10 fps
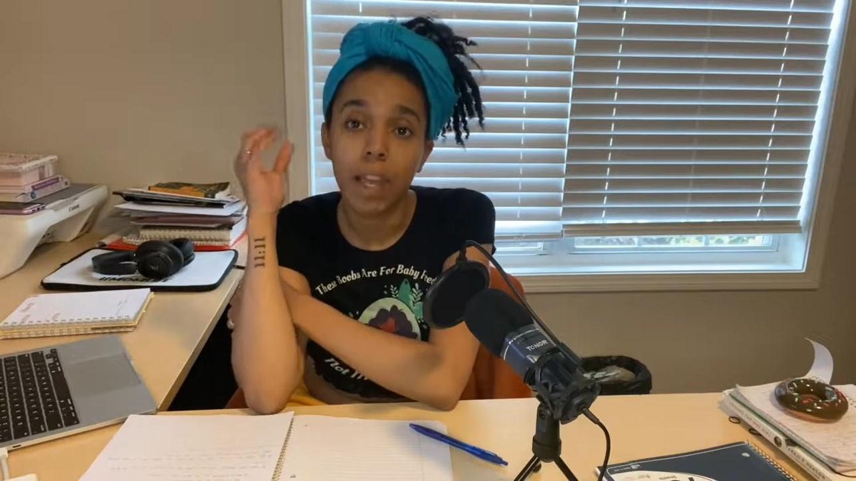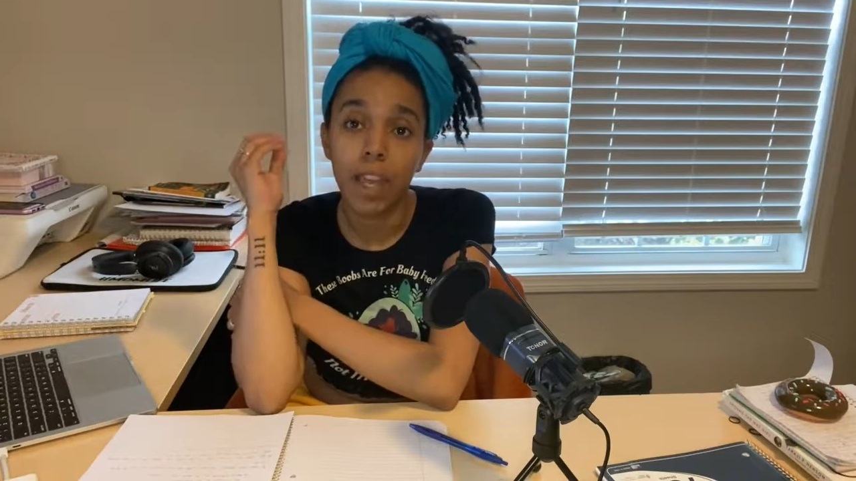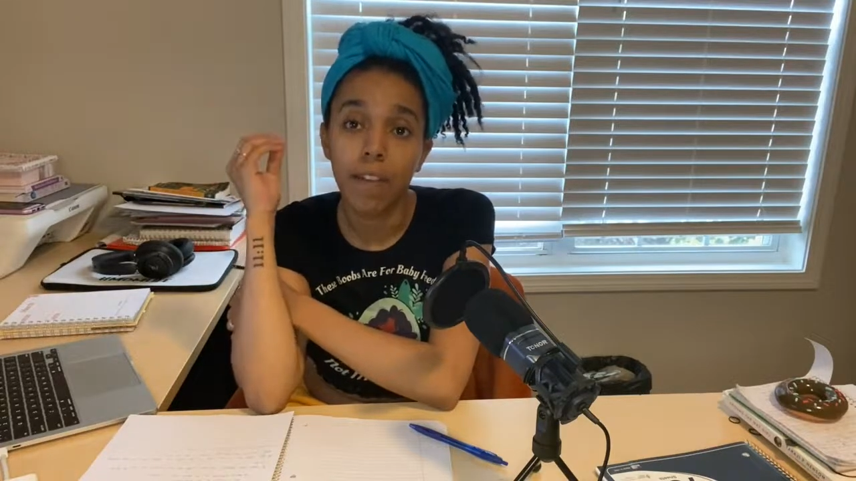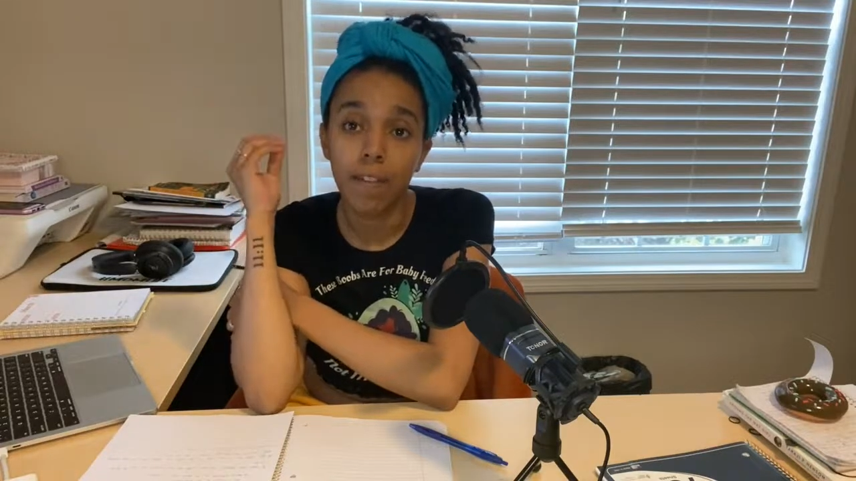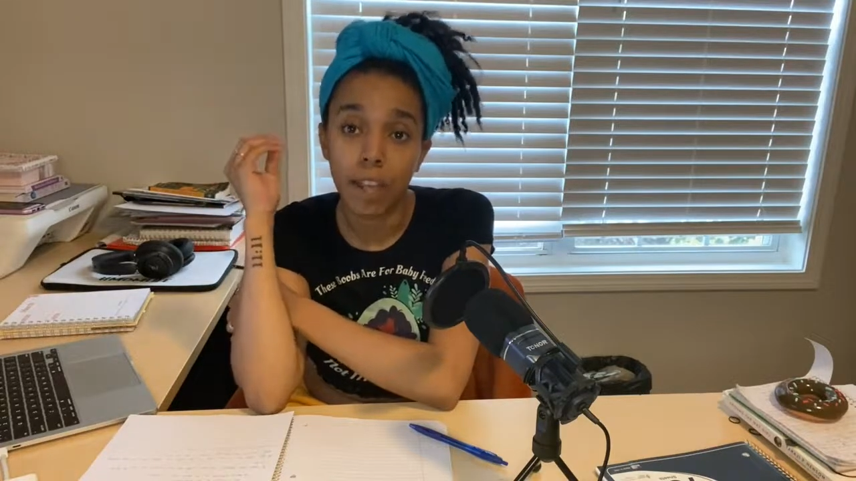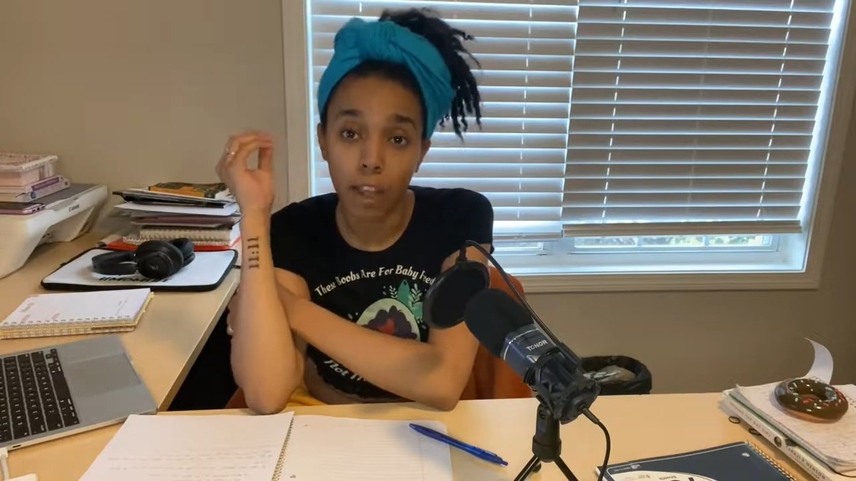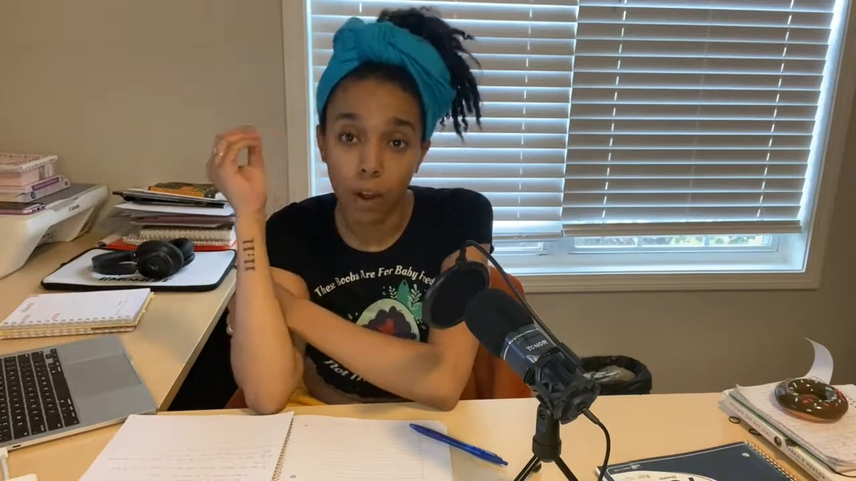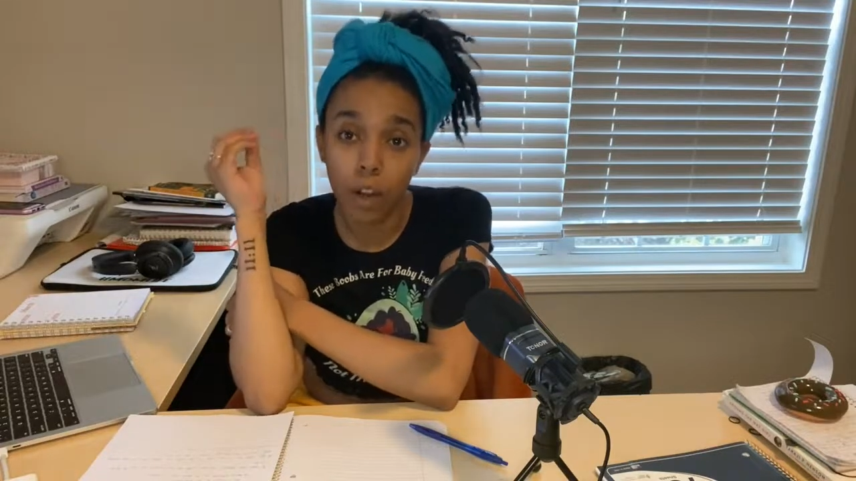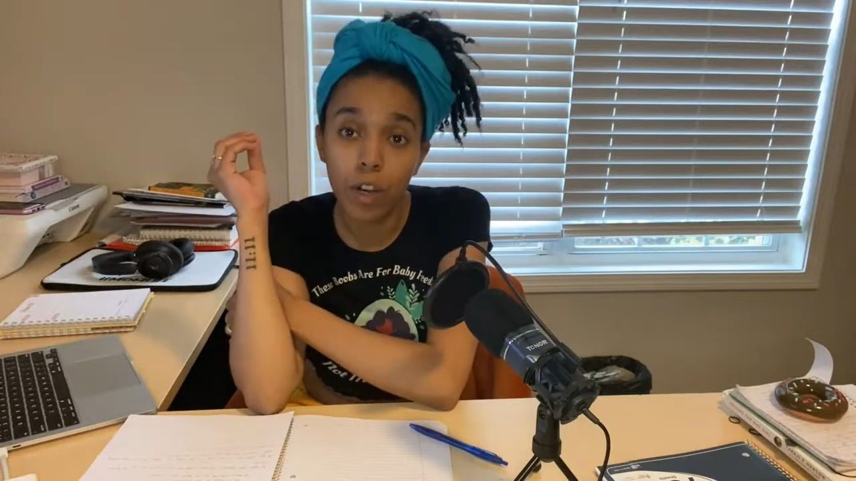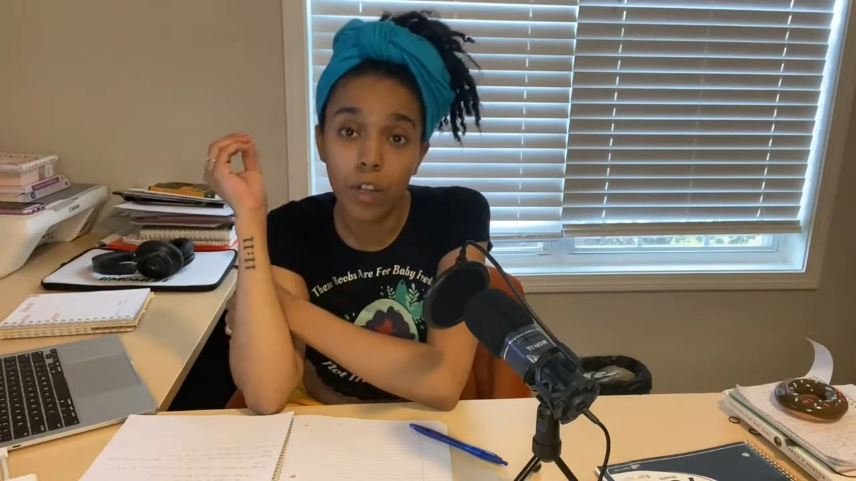If a
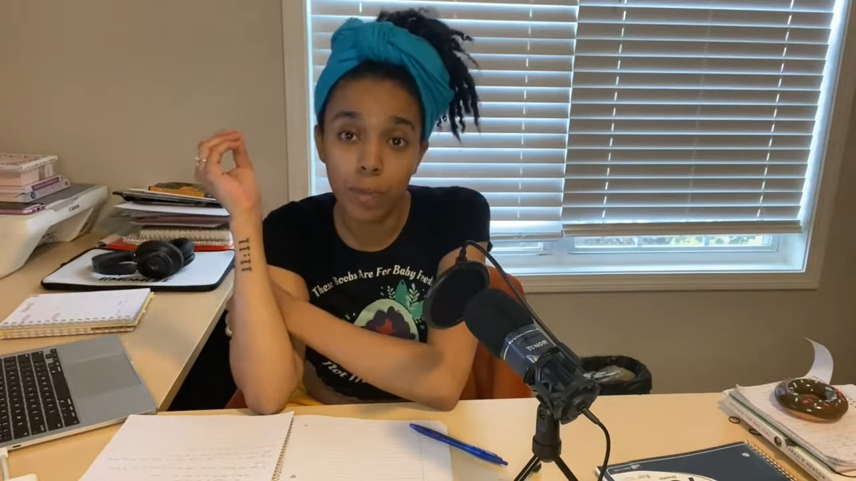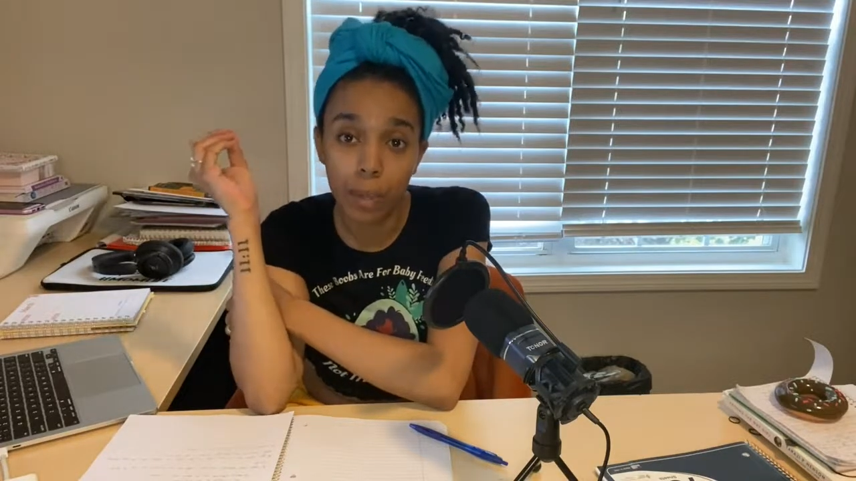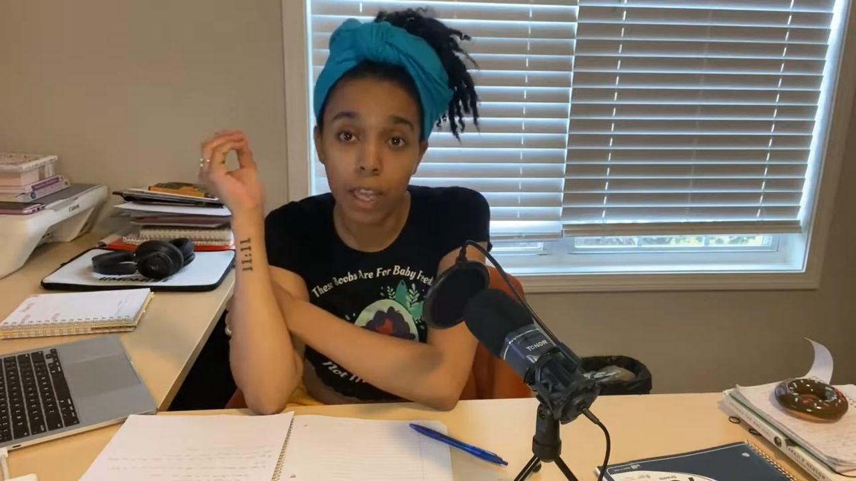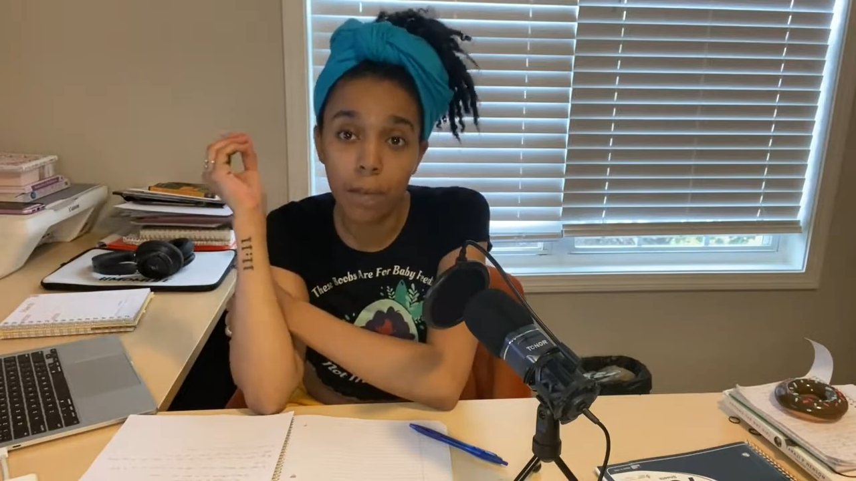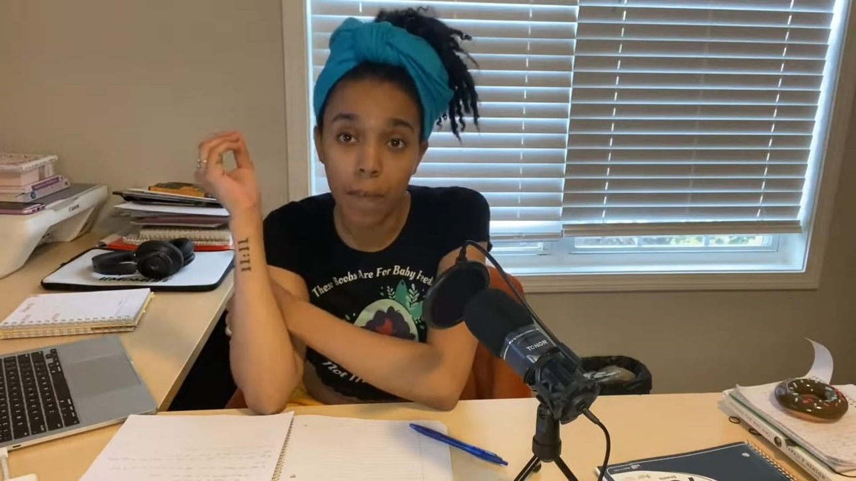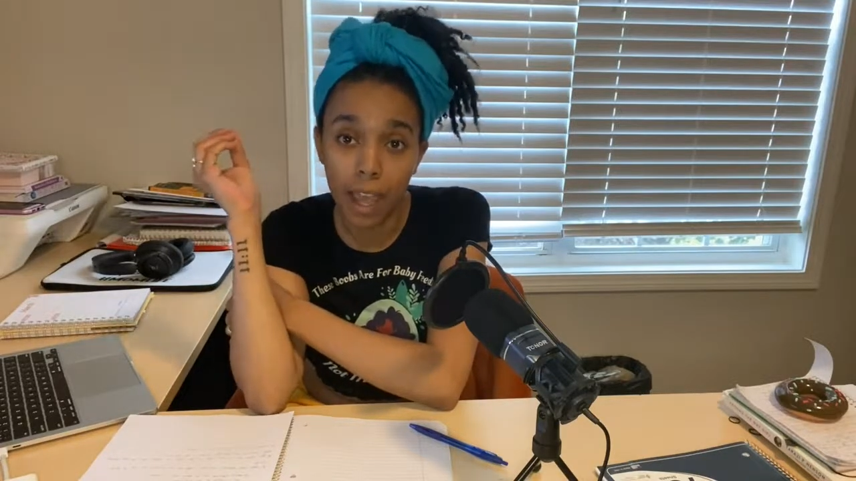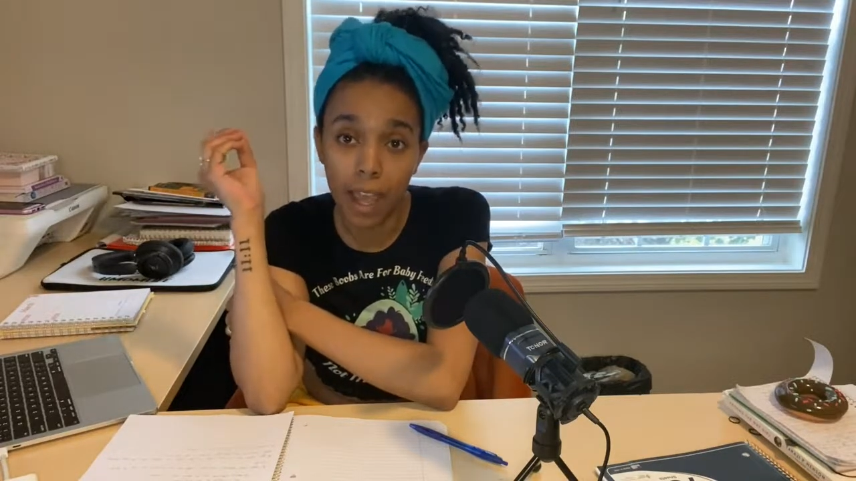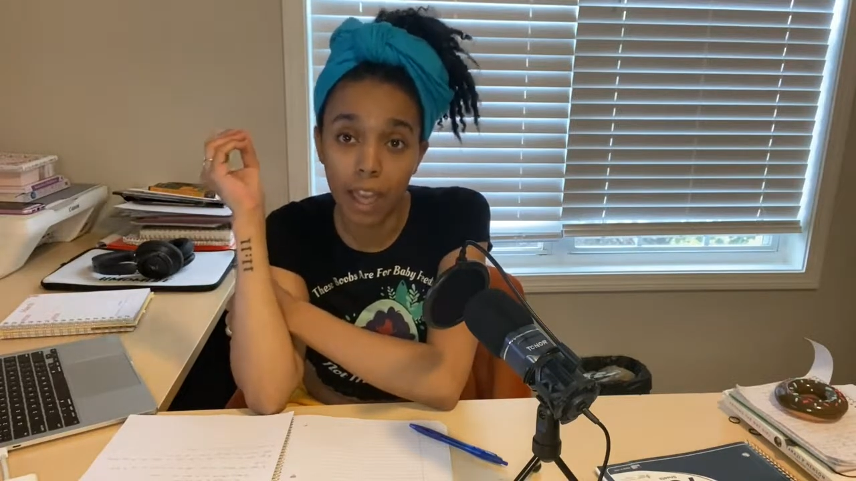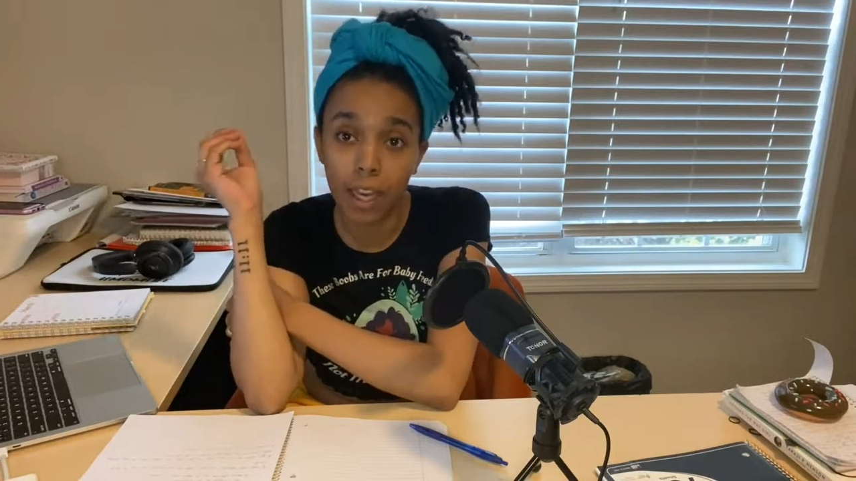car note is being paid